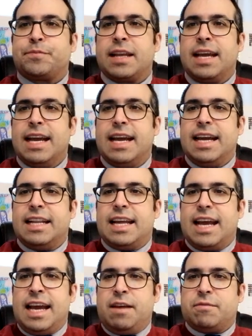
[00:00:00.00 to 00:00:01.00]
it
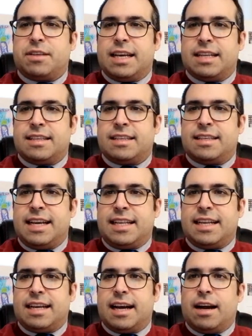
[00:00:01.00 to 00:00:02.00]
aims at
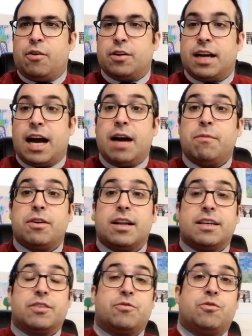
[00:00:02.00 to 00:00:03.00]
setting out
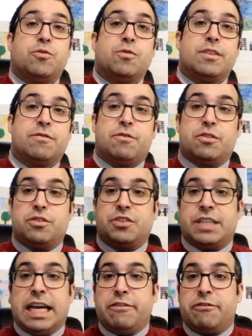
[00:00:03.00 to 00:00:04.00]
harmonized rules for a
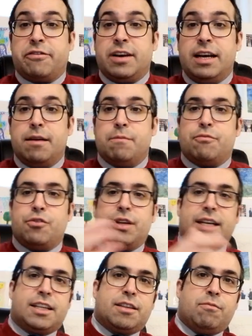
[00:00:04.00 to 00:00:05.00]
safe,
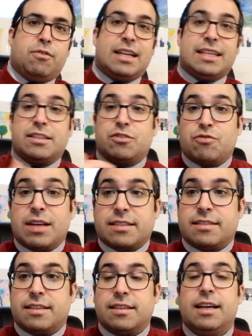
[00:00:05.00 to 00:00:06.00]
predictable and
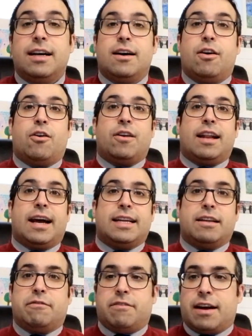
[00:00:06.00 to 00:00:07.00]
trusted online
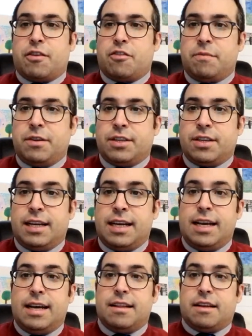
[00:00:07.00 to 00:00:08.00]
environment
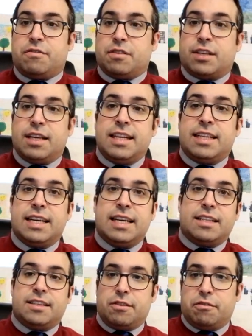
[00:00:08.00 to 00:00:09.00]
that facilitates
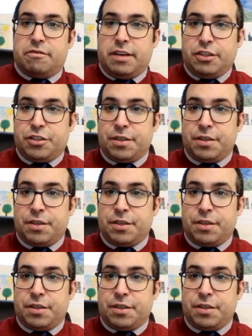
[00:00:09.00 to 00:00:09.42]
innovation